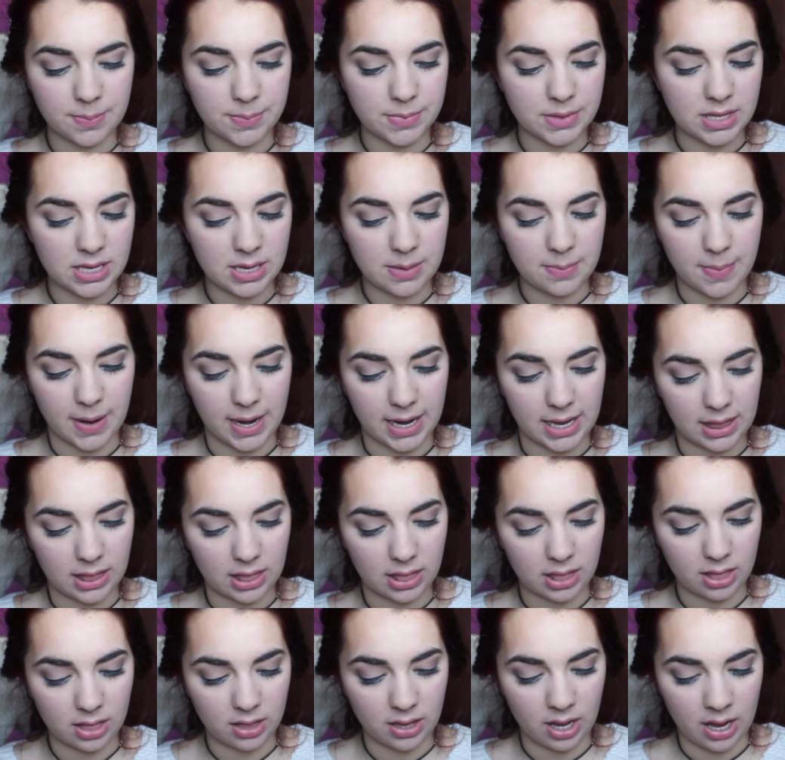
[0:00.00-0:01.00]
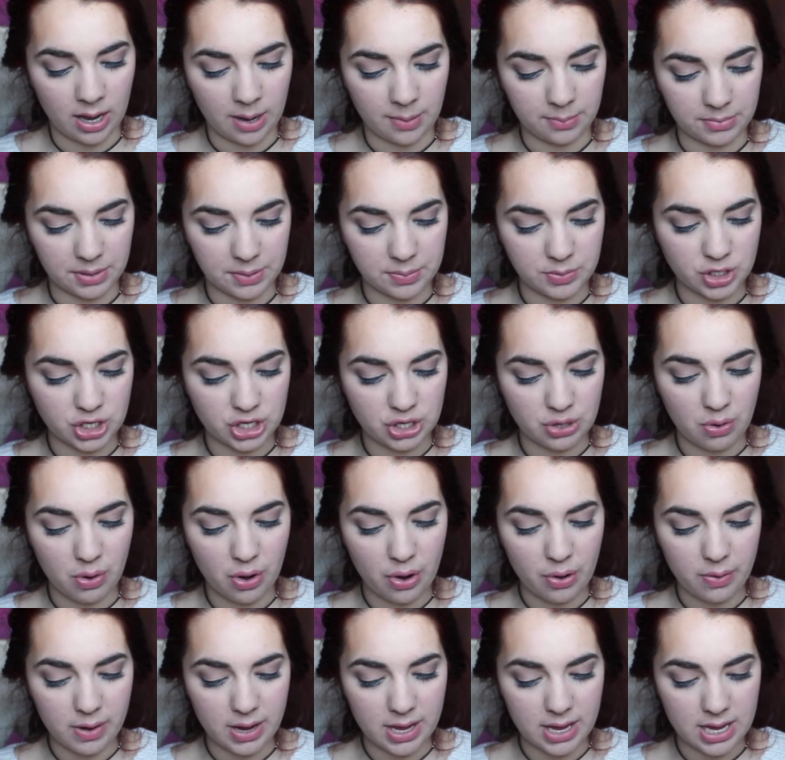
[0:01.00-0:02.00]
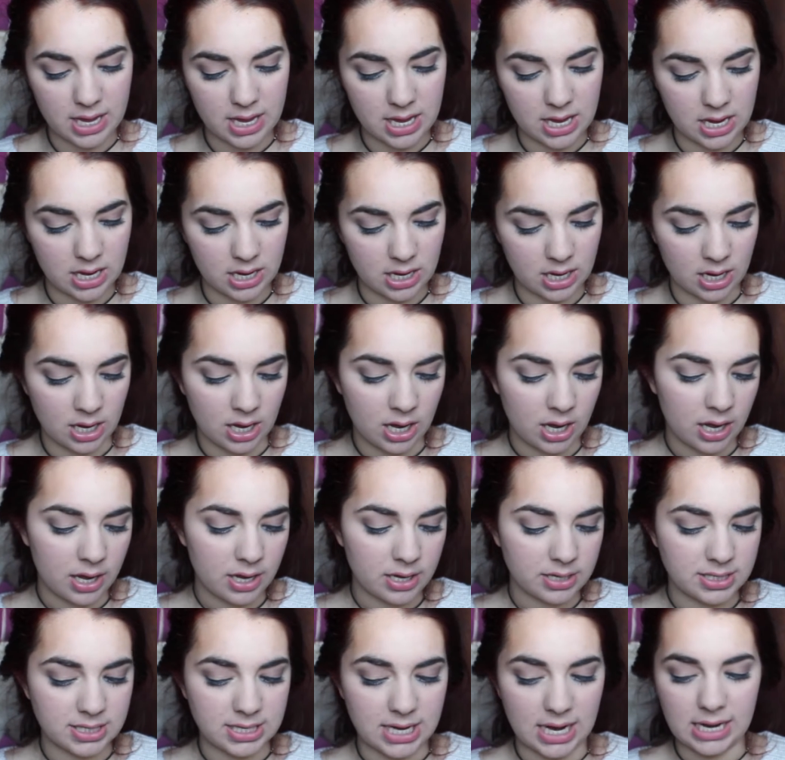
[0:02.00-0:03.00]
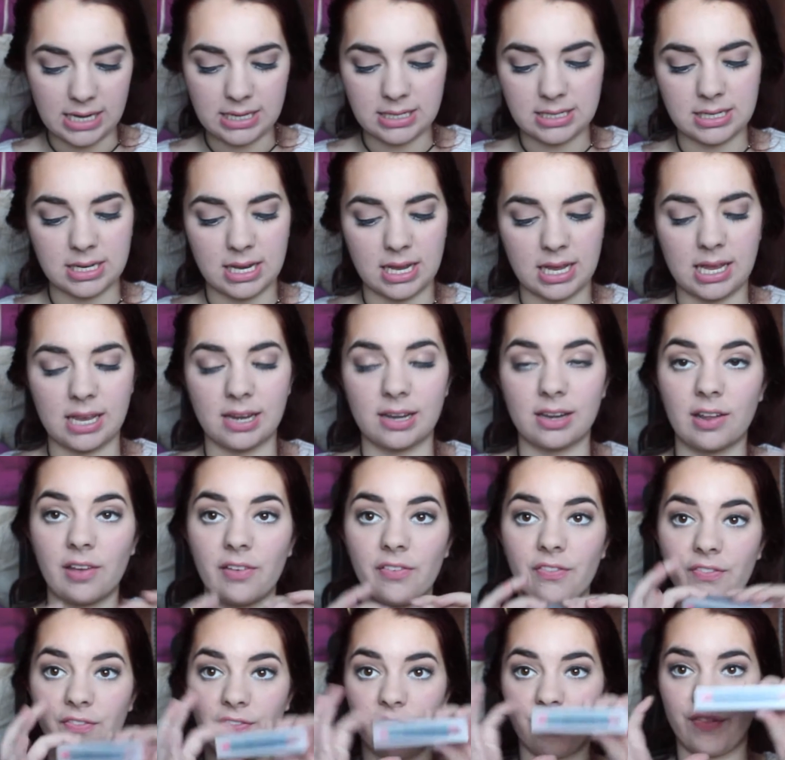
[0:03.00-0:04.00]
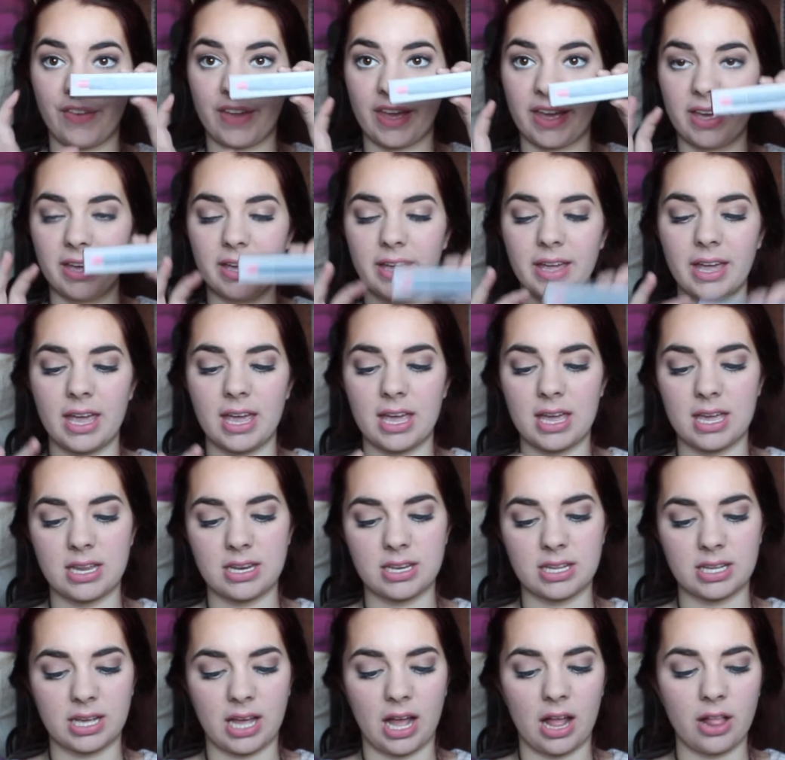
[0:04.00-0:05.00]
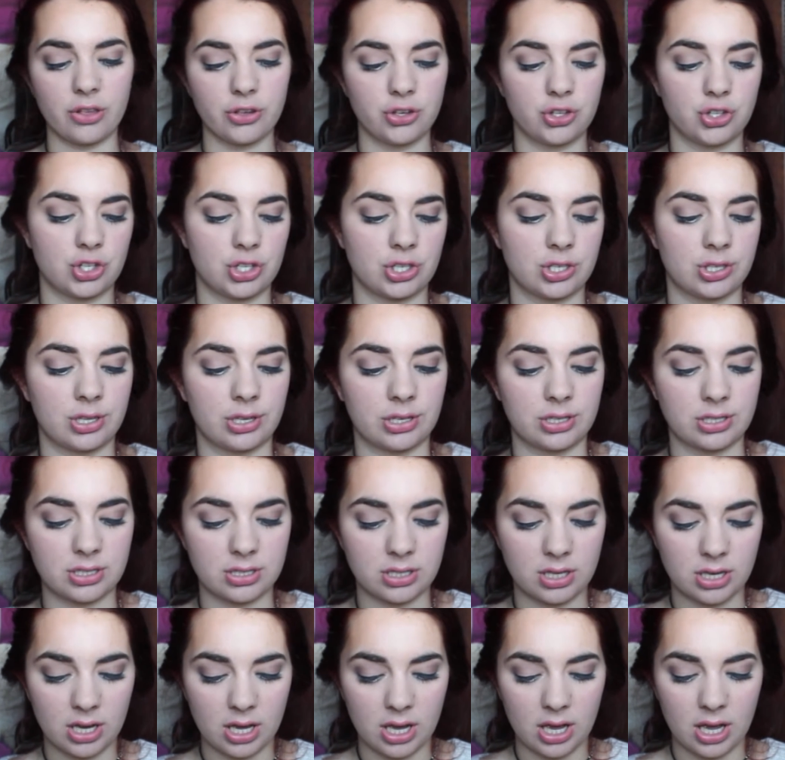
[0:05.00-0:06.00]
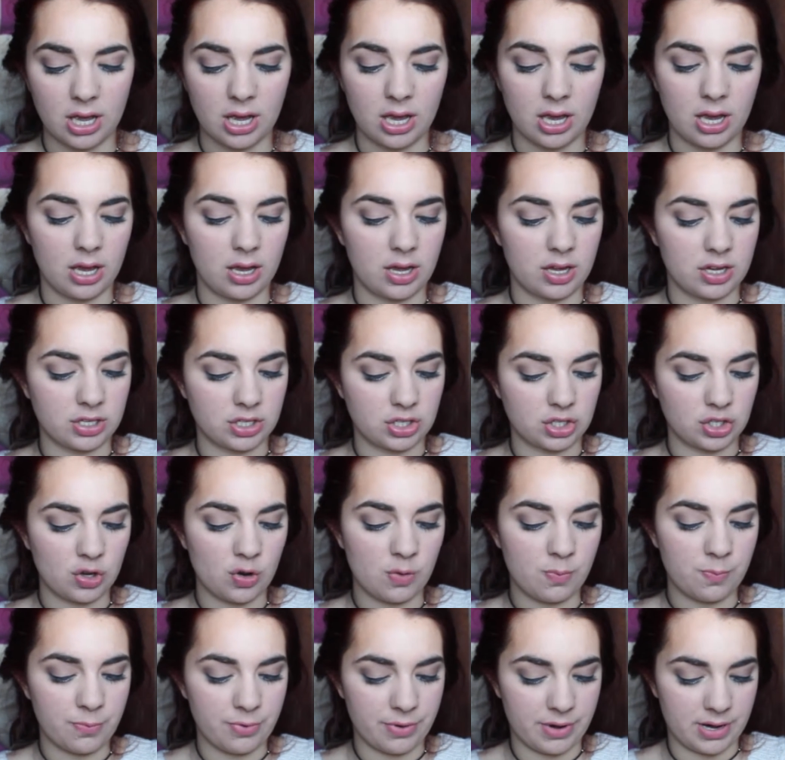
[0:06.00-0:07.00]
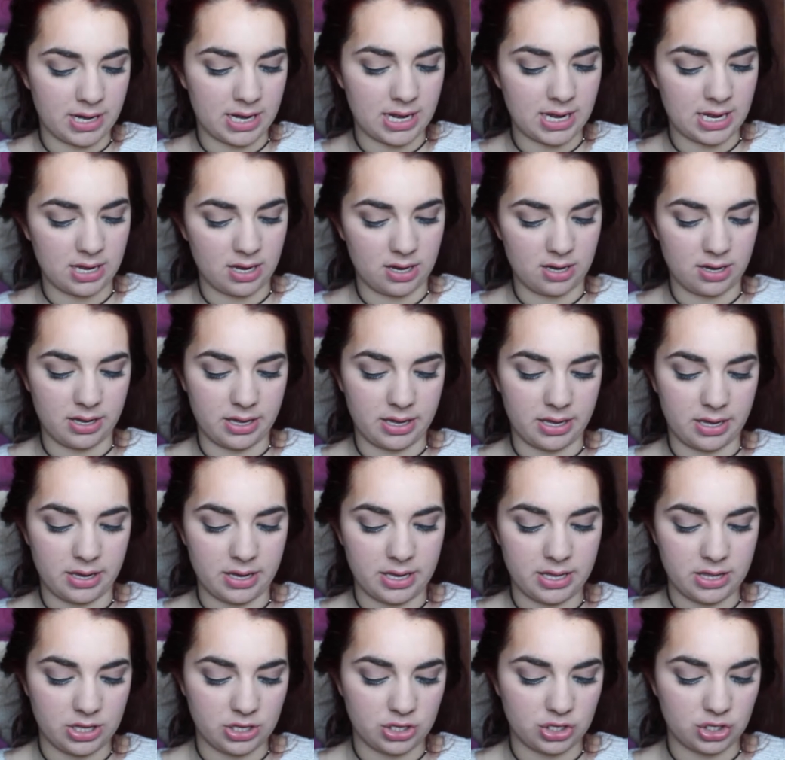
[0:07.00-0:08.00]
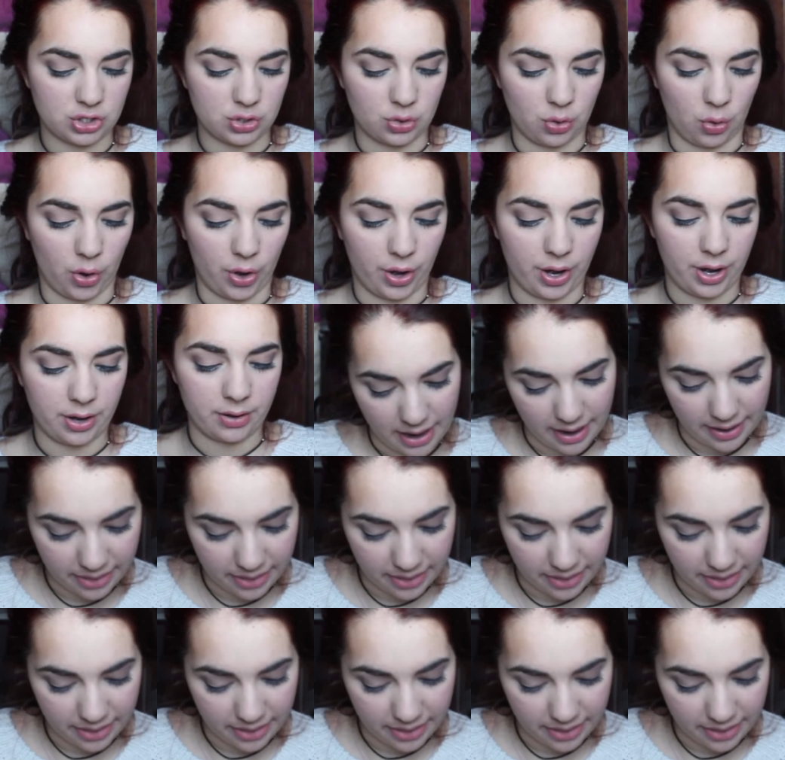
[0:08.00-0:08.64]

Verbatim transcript: up the Bite um, lip duo in date and fig, and the colors just looked so pretty in store.